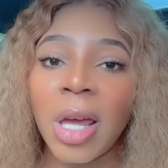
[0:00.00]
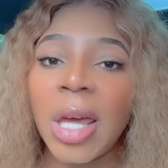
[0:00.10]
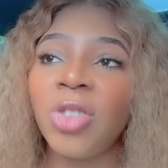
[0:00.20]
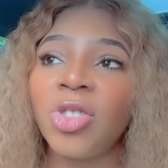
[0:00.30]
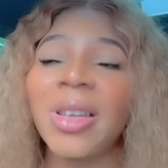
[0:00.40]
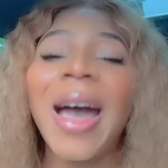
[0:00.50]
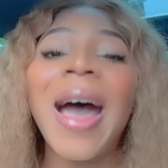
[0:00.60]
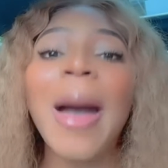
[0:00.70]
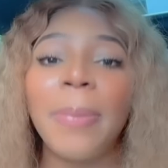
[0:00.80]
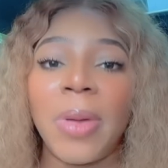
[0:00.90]
It just
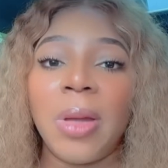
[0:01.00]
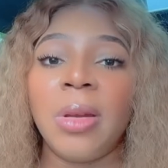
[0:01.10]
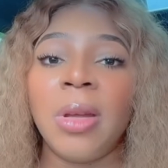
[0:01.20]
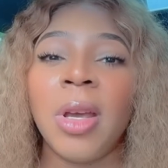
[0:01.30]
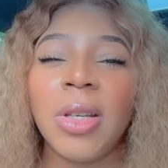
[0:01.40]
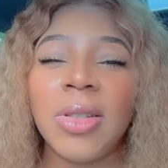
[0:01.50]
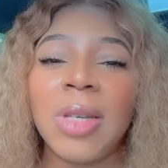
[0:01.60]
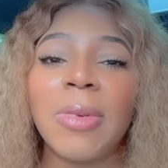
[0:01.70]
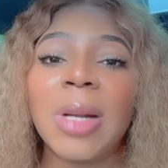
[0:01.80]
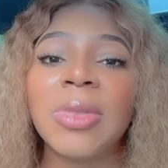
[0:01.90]
happened. You
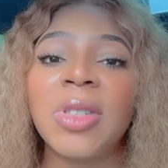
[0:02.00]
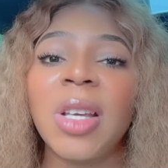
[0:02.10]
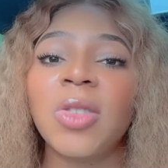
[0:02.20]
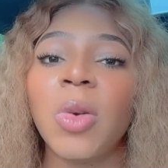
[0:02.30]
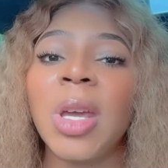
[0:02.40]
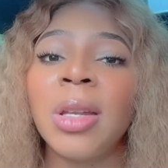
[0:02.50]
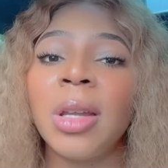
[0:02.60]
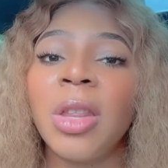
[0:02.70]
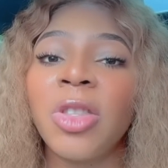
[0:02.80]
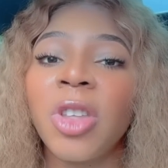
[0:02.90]
see what I'm saying? So in
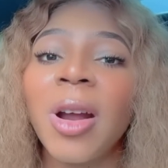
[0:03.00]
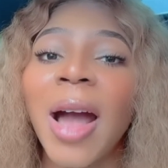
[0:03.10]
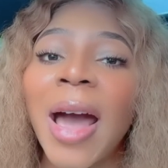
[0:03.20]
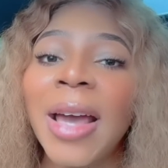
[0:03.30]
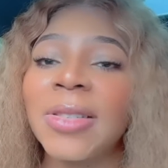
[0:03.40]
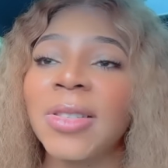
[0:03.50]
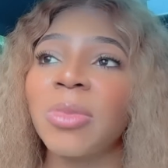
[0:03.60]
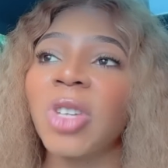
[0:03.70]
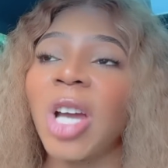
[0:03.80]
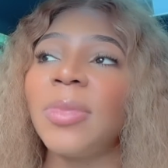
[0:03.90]
in their eyes
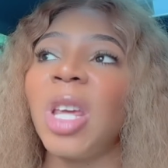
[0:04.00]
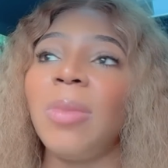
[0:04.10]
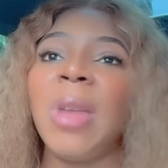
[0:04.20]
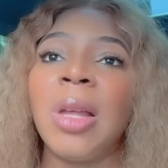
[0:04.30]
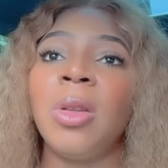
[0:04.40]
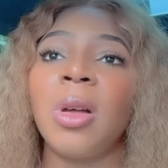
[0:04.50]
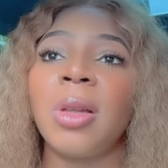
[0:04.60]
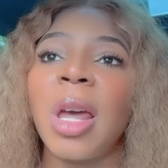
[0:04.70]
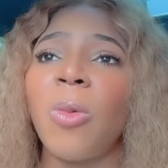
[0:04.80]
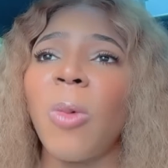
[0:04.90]
sometimes it may look
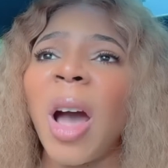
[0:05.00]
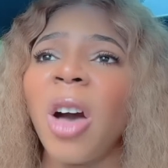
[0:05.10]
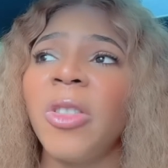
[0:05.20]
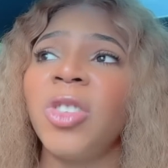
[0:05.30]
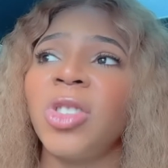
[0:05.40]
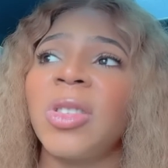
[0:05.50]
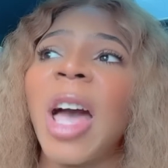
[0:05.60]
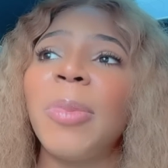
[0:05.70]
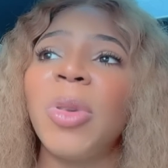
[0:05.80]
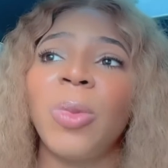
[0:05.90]
like, "Wow, this just
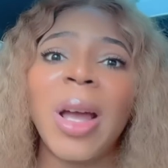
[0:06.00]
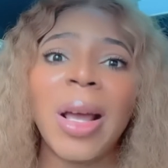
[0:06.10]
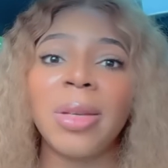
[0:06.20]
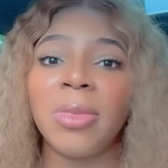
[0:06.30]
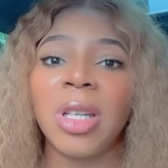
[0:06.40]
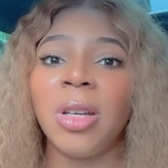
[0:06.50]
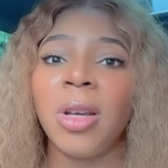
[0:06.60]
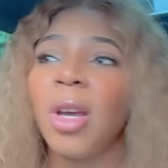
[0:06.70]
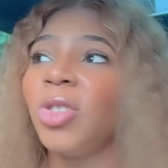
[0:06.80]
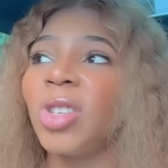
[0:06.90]
happened randomly,
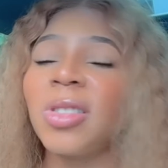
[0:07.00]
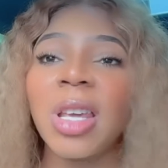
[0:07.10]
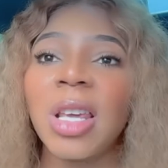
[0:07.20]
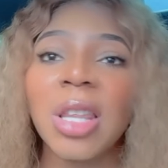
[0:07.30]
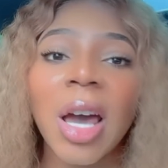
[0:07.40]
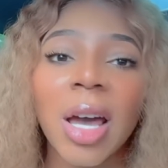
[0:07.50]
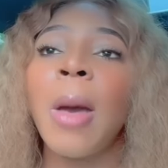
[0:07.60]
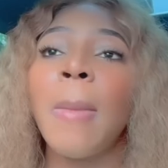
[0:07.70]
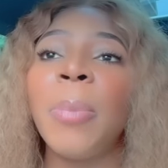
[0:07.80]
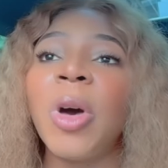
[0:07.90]
just like
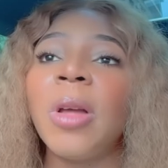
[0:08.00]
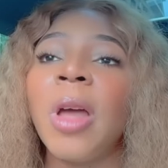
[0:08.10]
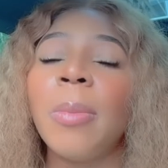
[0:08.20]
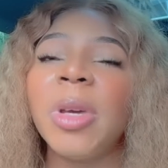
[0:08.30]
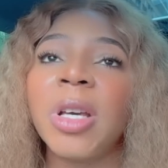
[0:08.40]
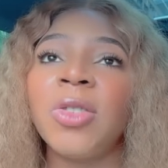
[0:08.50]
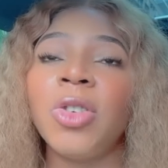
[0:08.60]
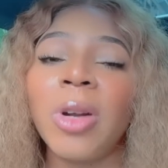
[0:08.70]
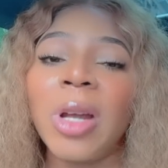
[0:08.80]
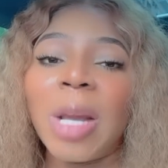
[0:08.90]
that." But because
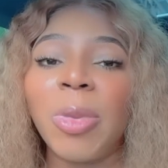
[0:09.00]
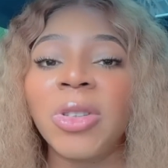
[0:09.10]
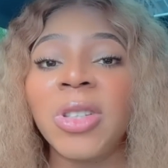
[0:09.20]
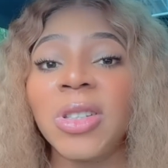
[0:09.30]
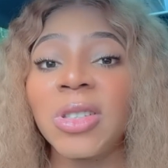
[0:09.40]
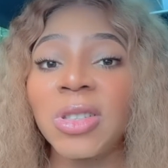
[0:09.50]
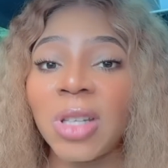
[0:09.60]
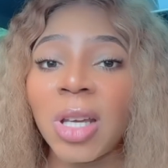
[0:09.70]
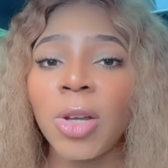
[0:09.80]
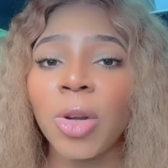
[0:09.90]
you're able to
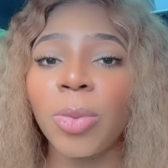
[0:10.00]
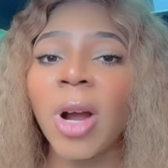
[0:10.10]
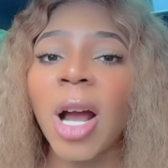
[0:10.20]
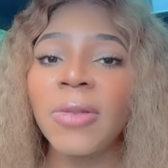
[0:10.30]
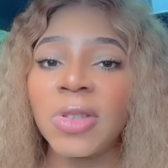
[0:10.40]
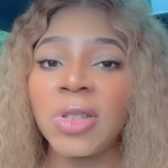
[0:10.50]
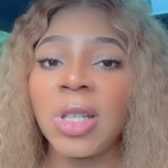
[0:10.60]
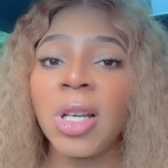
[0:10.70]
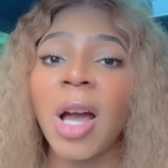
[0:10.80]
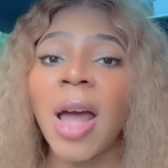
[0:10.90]
see your
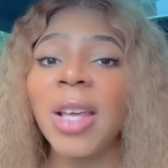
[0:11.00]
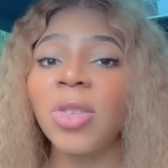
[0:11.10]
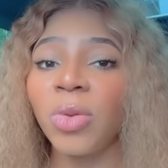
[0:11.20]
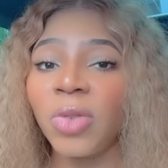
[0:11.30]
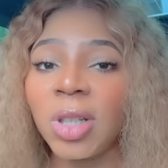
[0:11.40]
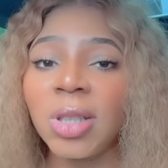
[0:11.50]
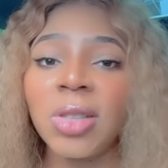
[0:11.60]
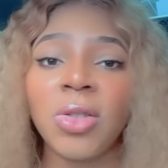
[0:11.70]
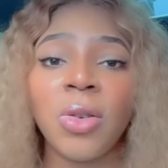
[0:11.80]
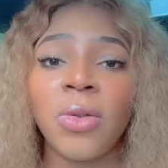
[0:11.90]
prophecy, God has revealed it
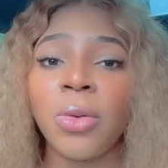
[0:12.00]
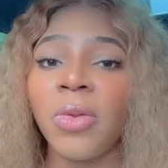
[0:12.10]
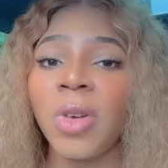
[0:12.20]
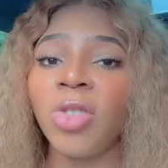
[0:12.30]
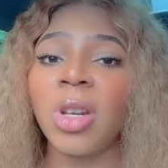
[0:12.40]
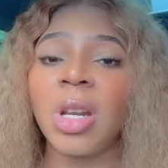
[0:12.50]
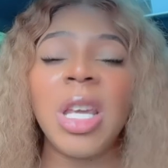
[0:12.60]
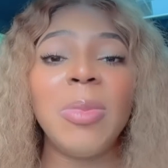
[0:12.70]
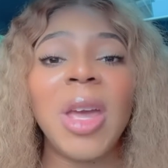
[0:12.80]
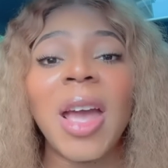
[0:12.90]
to you through vision and
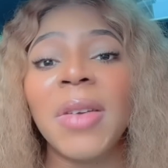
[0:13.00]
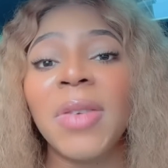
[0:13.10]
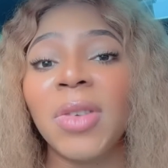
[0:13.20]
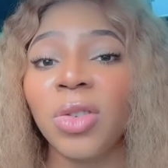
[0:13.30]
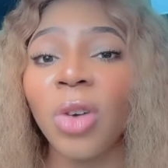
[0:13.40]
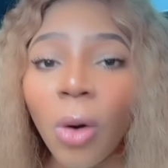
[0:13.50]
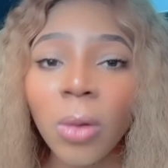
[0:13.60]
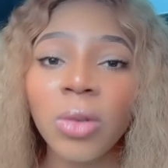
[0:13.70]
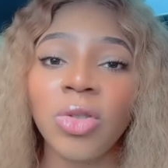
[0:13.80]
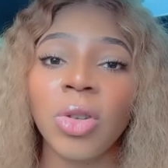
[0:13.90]
he may have even
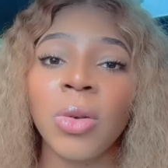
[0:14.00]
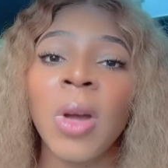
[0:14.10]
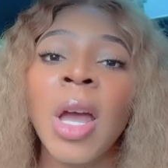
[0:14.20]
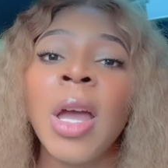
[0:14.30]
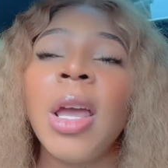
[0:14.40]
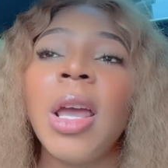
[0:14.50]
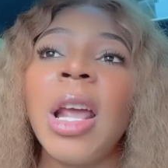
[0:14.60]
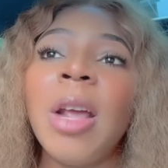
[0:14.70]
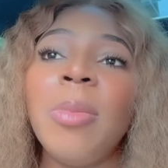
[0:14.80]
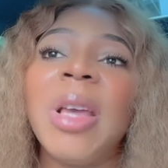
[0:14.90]
told you
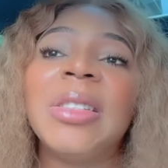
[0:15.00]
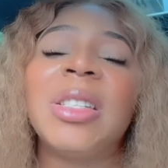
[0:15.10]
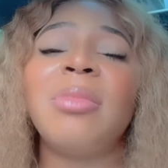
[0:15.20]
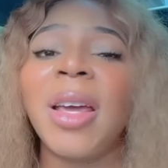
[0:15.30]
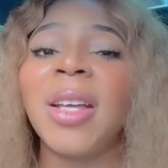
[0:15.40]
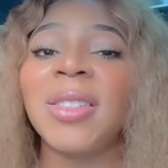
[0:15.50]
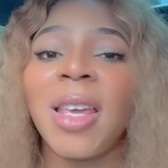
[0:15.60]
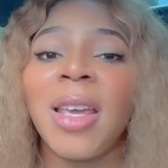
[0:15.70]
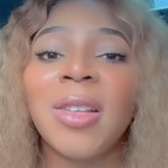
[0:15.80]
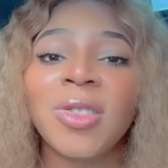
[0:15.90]
it may seem like it's
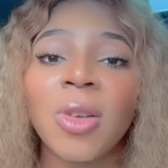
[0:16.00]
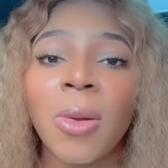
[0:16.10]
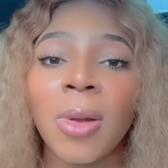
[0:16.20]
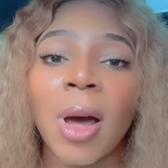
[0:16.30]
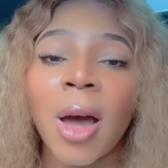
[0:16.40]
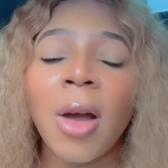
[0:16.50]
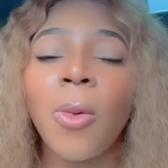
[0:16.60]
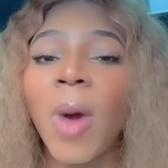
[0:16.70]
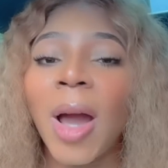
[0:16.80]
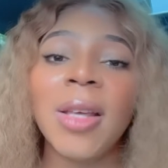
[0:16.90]
taken so long.
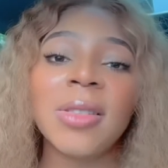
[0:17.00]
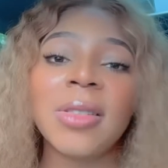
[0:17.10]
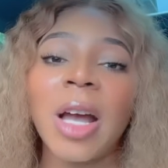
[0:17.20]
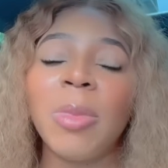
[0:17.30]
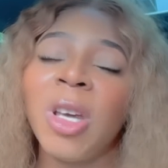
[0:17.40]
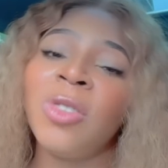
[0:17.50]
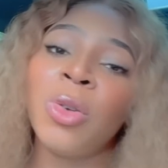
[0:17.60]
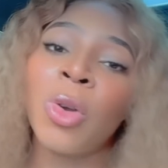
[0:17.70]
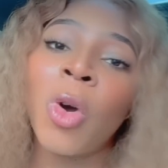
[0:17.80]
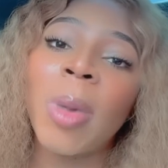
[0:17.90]
Why is that? Because you
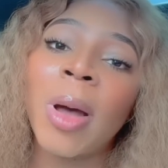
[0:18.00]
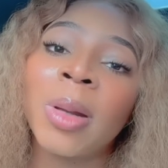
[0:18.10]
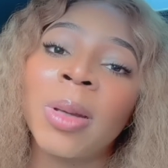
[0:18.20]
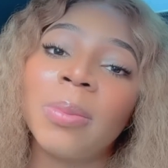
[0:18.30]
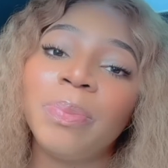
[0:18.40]
know about it.